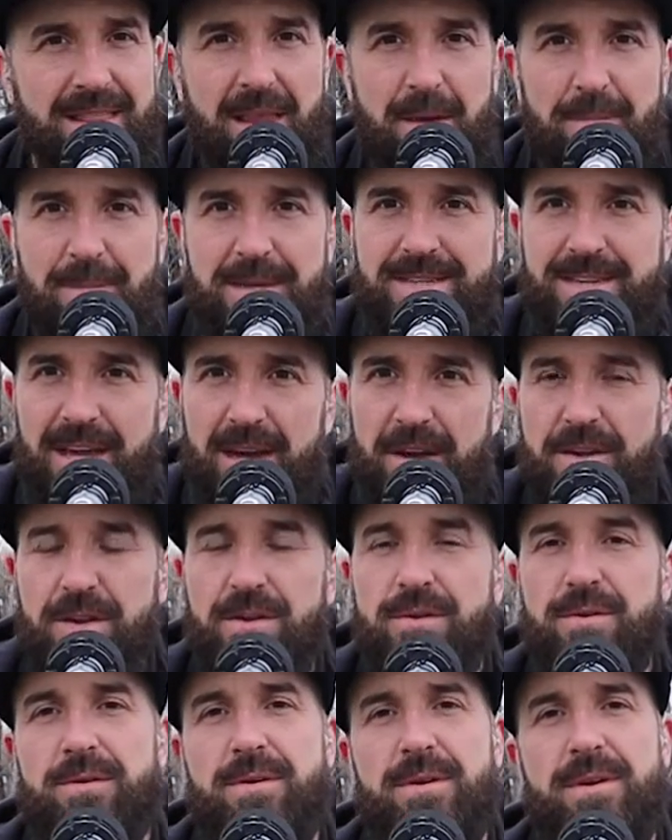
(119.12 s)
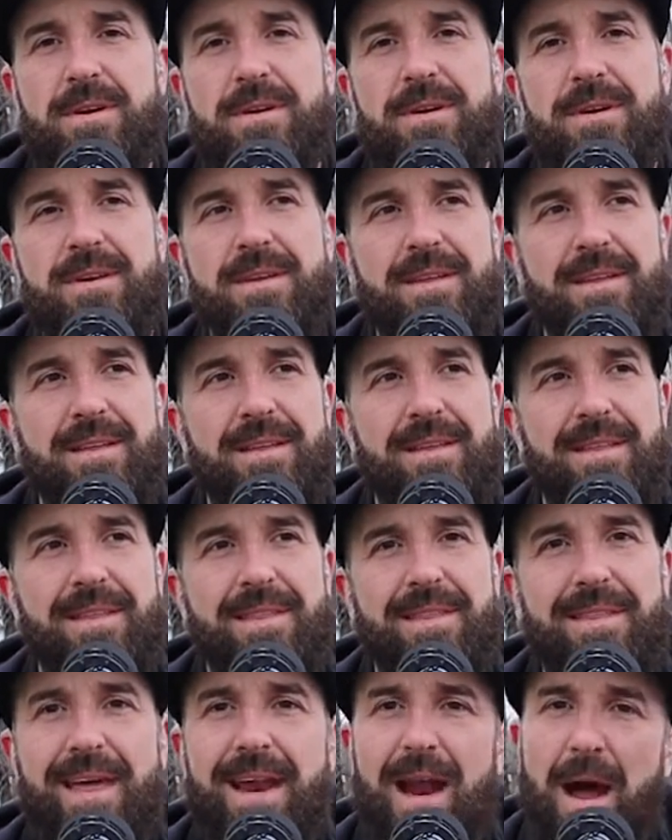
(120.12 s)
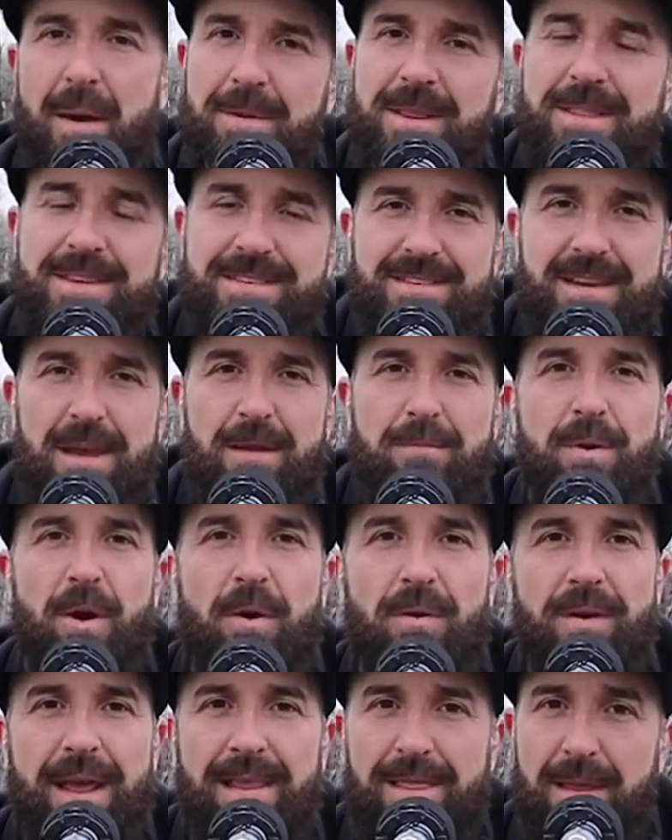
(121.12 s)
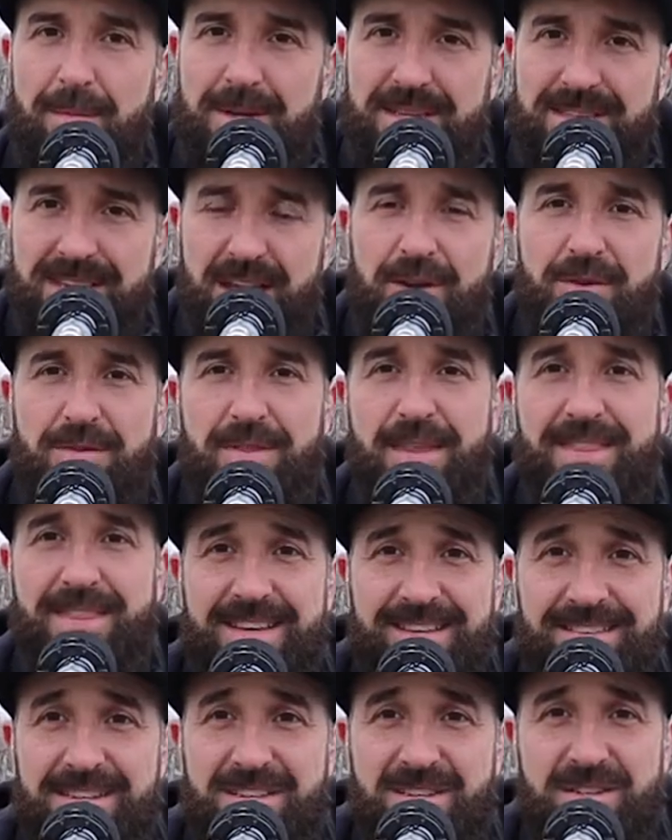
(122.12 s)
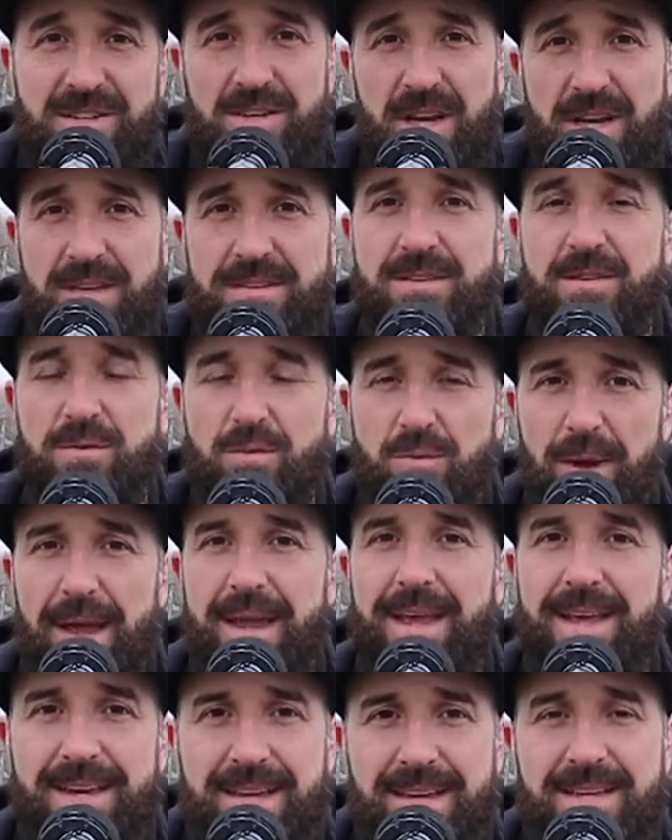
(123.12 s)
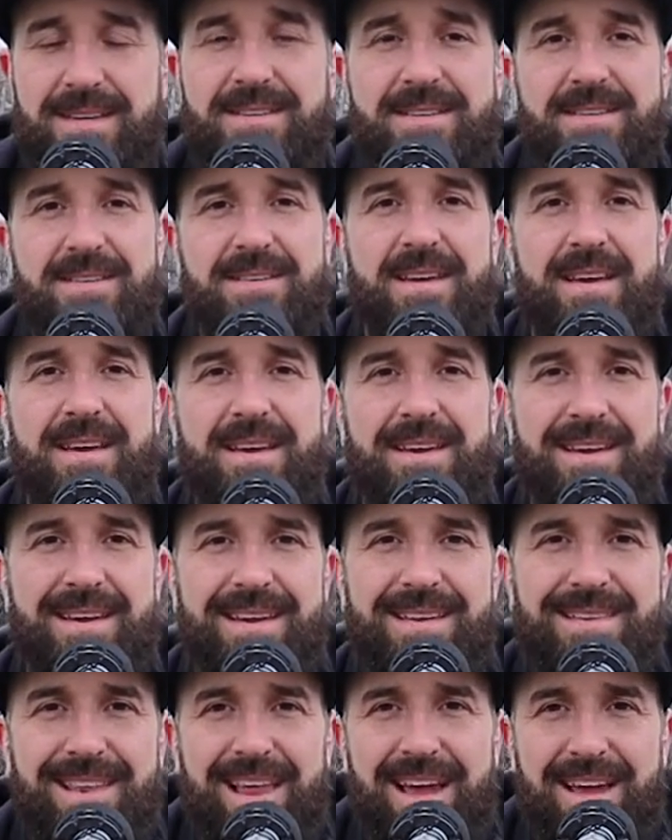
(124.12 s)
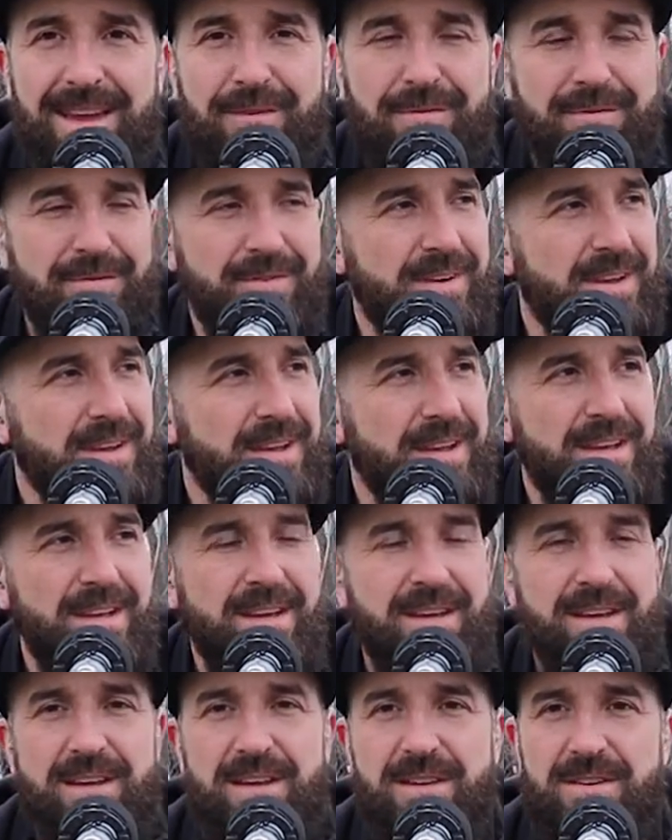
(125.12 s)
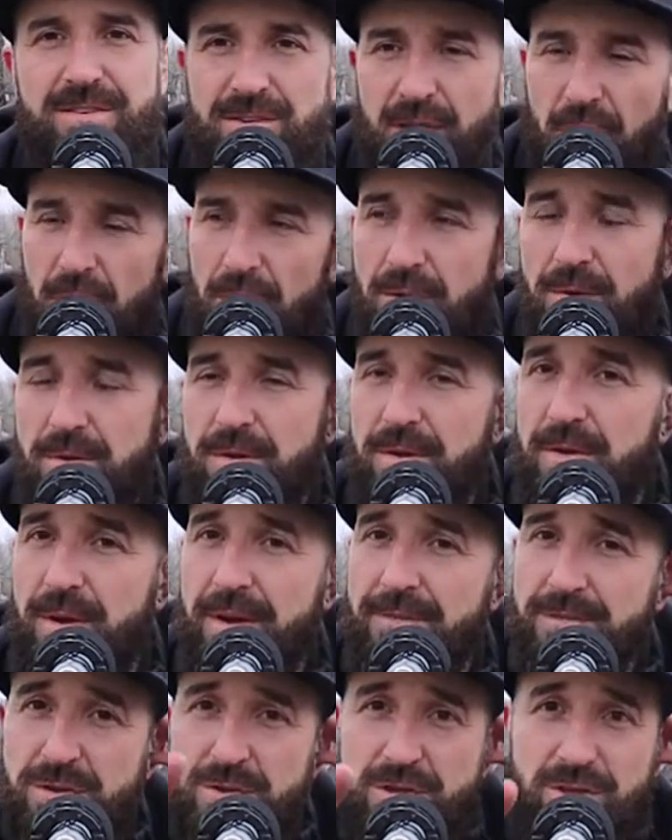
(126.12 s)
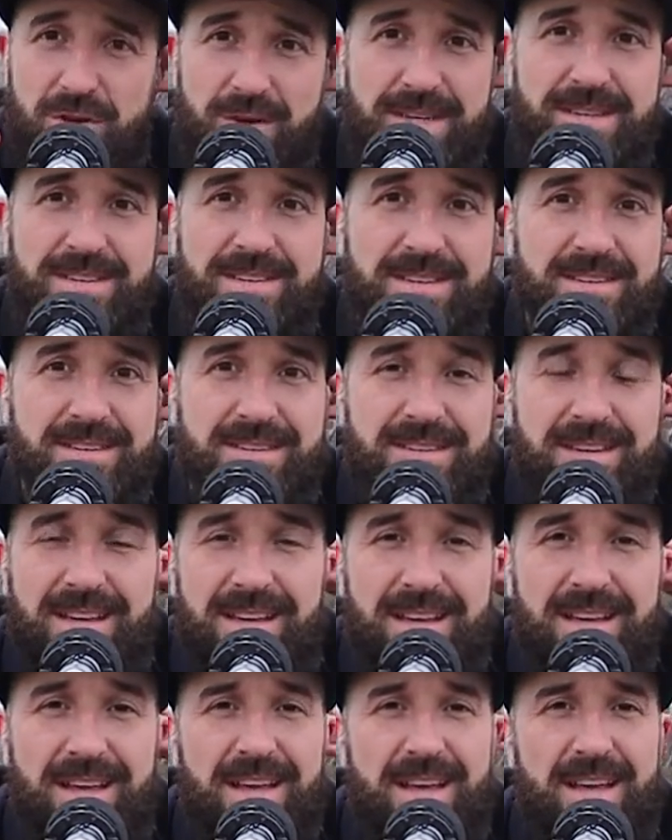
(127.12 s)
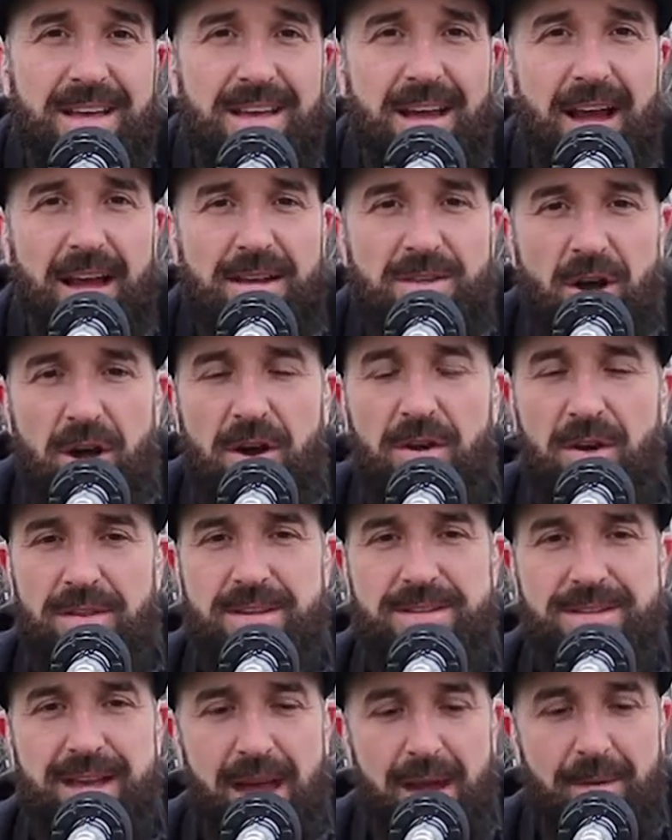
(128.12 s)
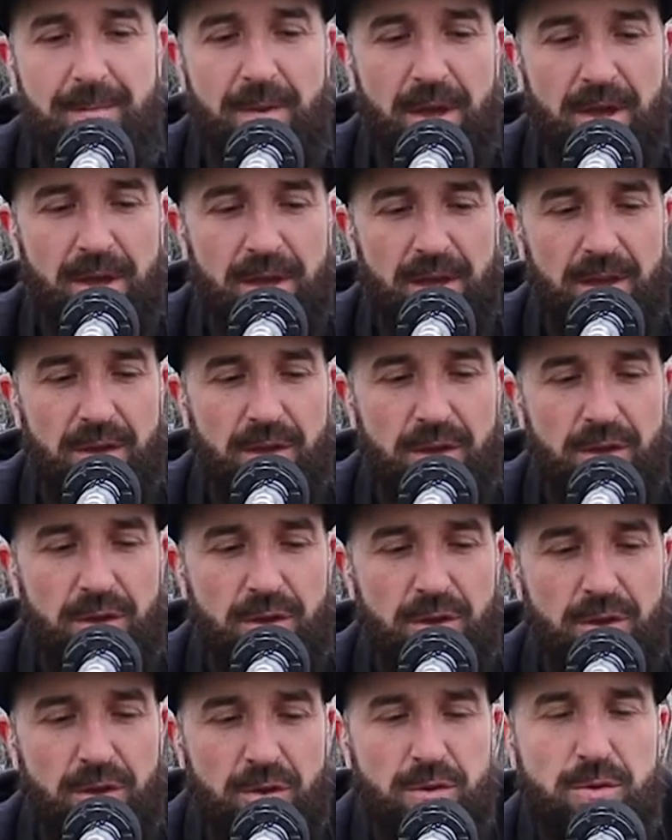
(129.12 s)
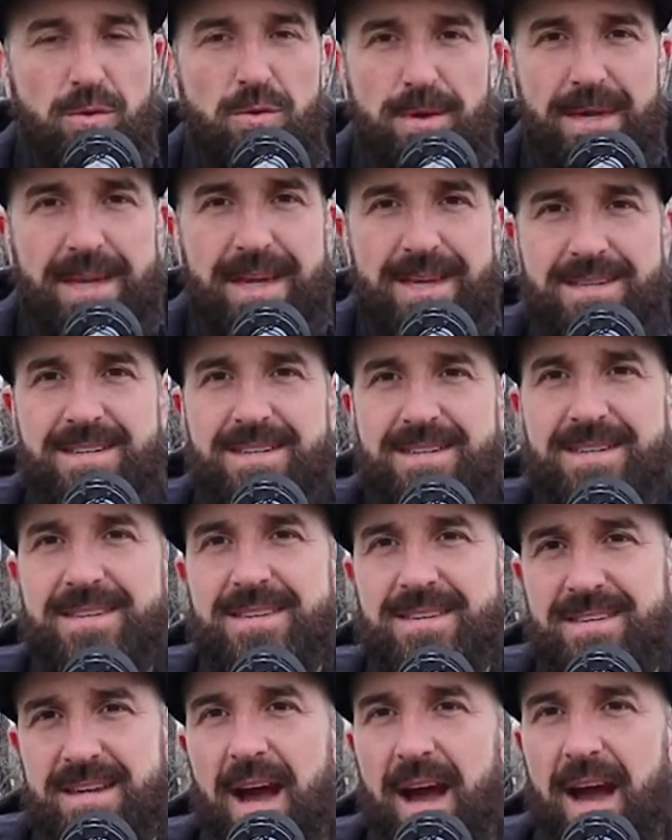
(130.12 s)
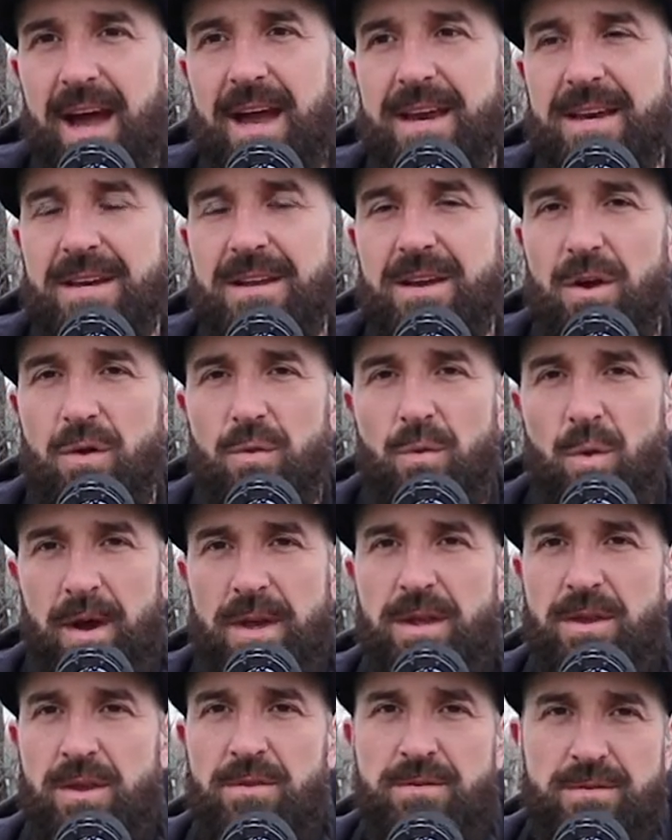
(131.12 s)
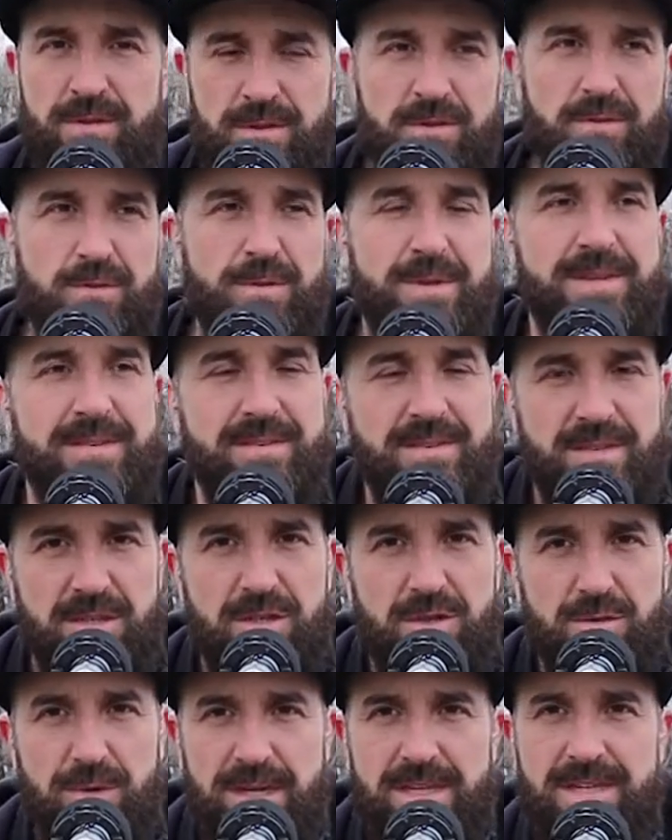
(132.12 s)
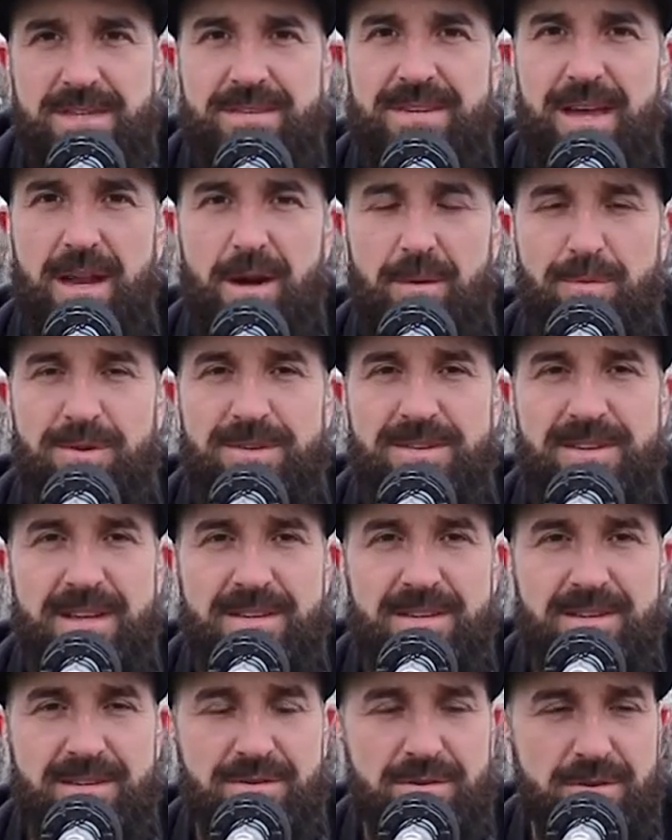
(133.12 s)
let me tell you that I'm in the same boat. And let me tell you this is just the way it is in life. So you have two choices. I talk all the time. You get to decide what you do with the situations that are presented